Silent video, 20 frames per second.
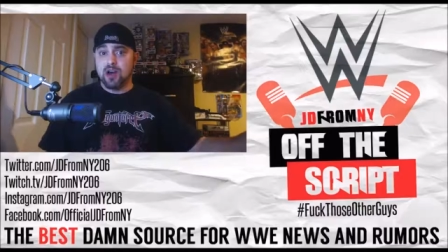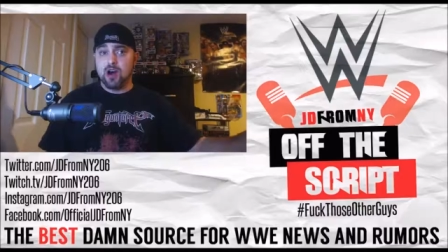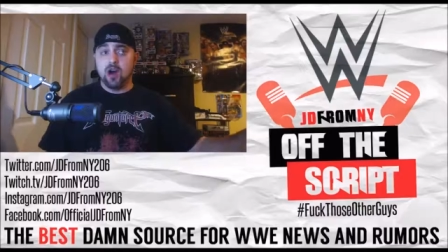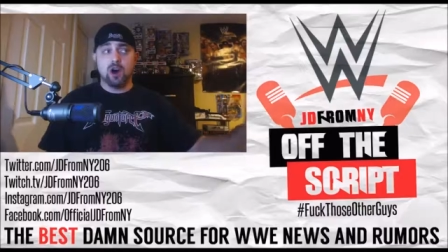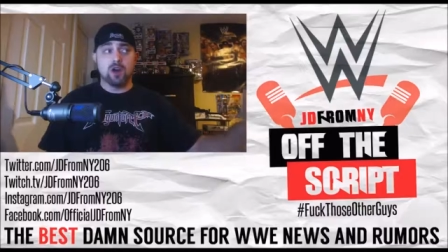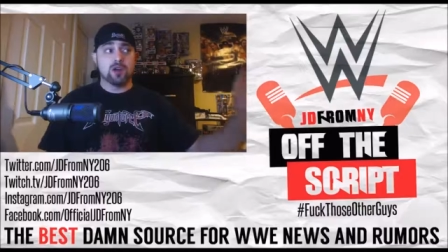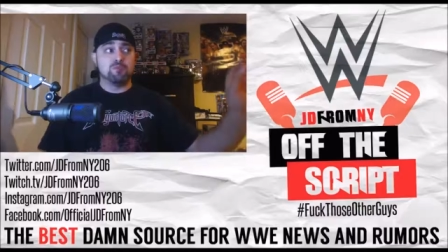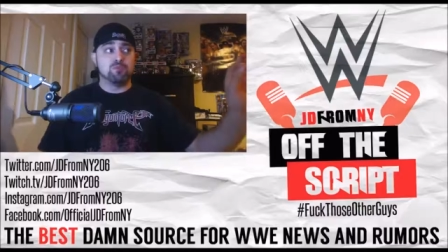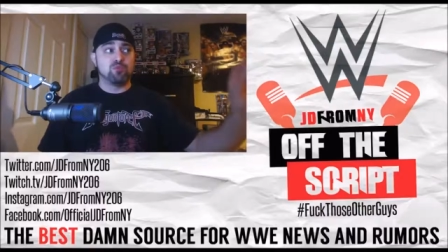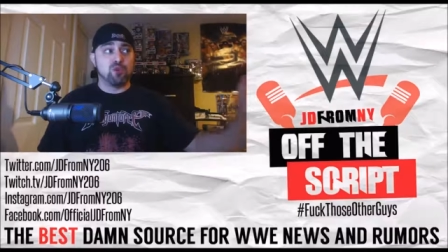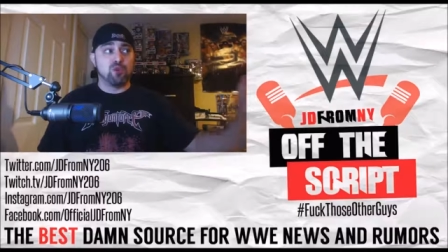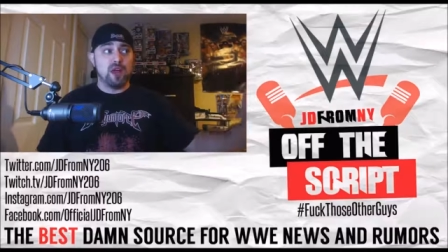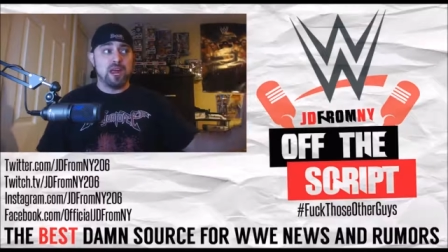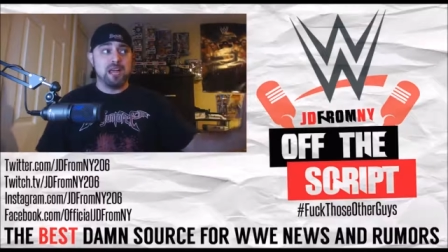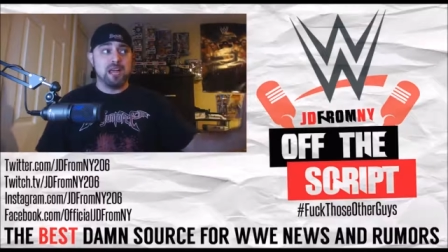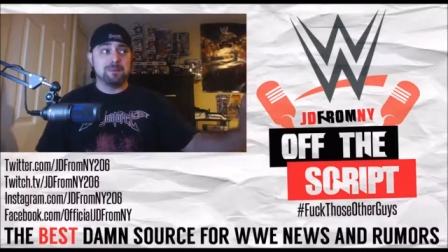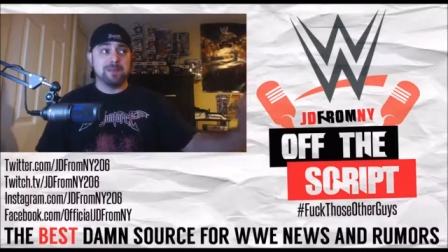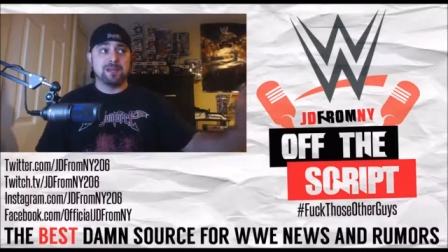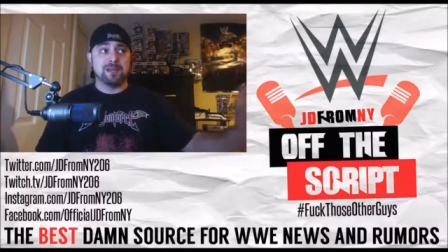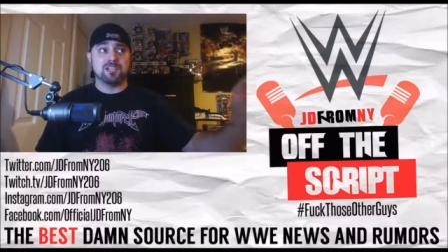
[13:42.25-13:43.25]
on a
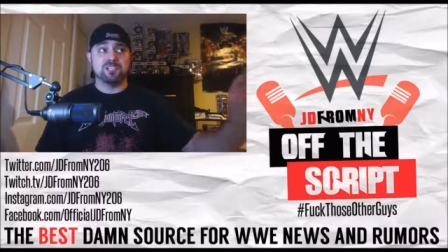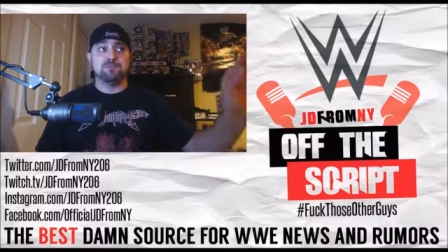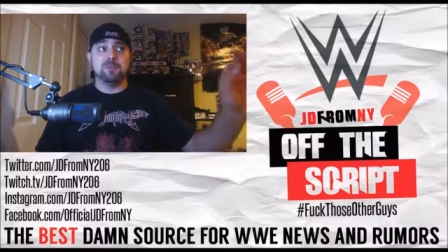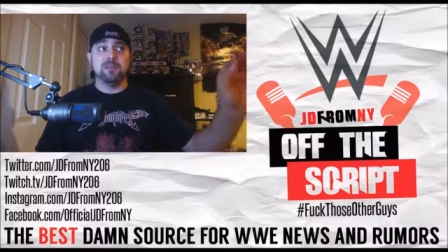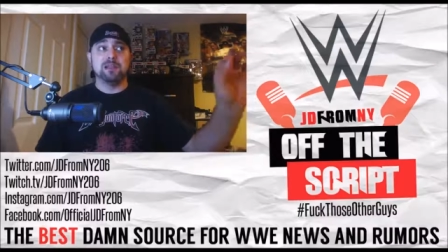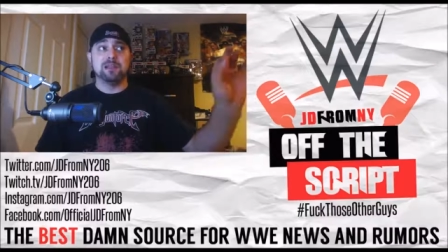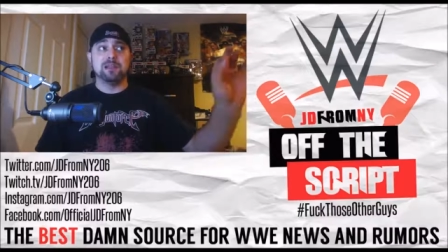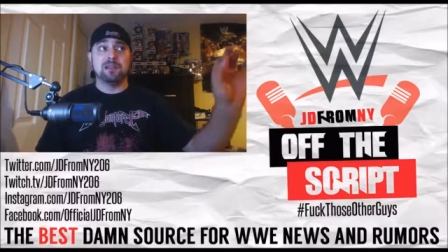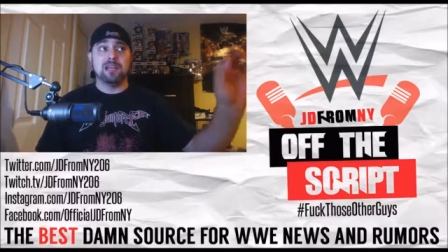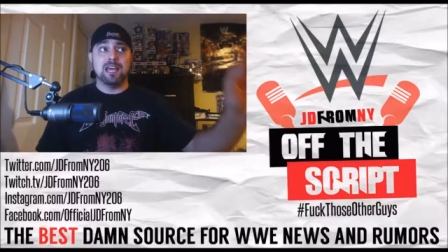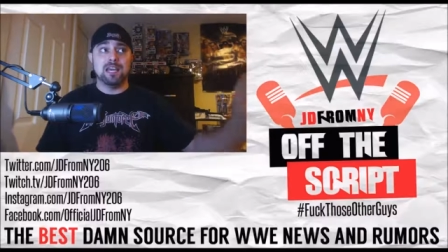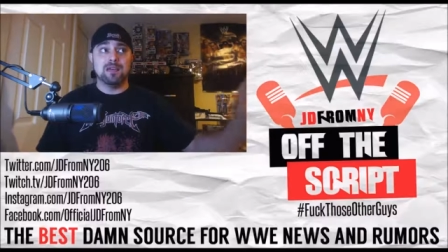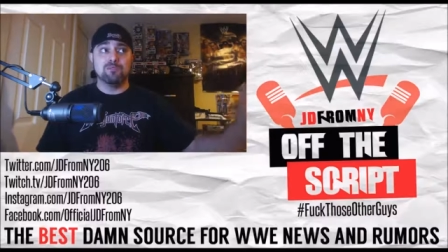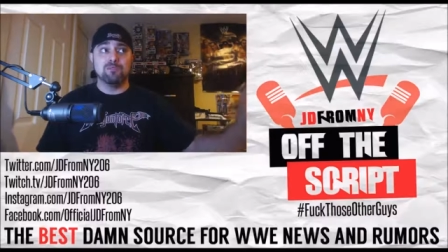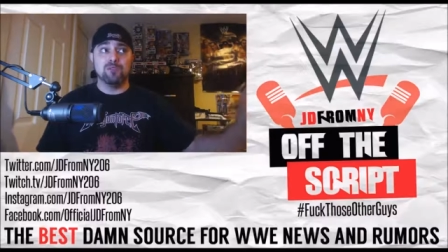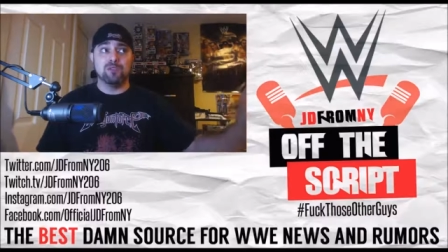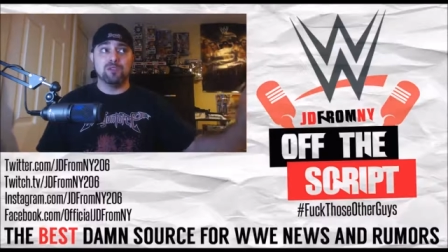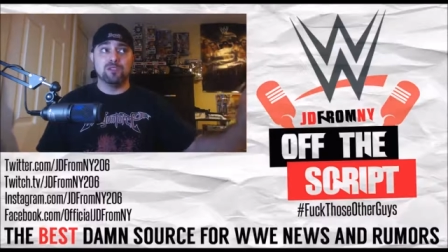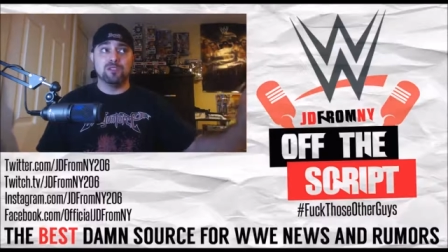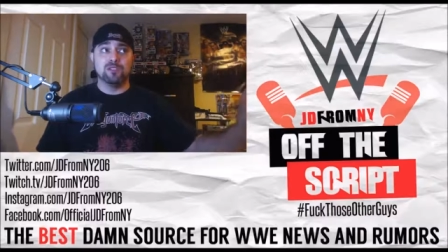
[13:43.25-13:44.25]
brand that has been
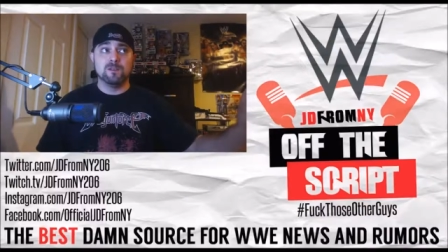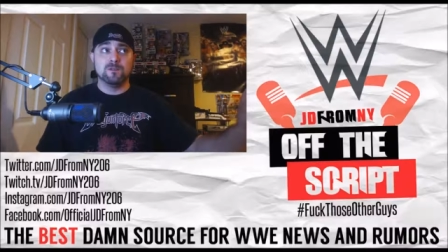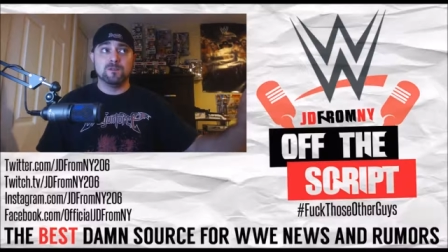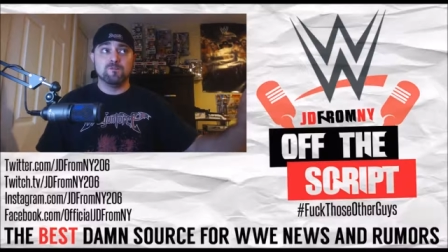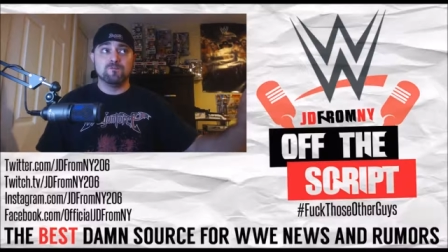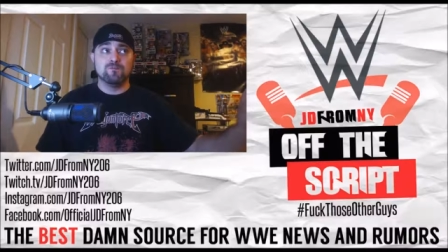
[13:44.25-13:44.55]
labeled